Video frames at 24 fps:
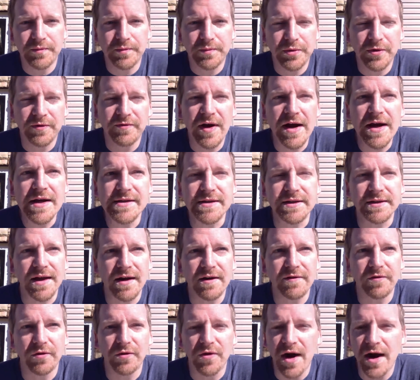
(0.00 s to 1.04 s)
provides a
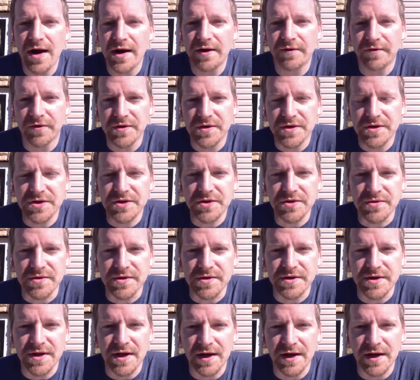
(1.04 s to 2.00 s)
lot of variety for the students,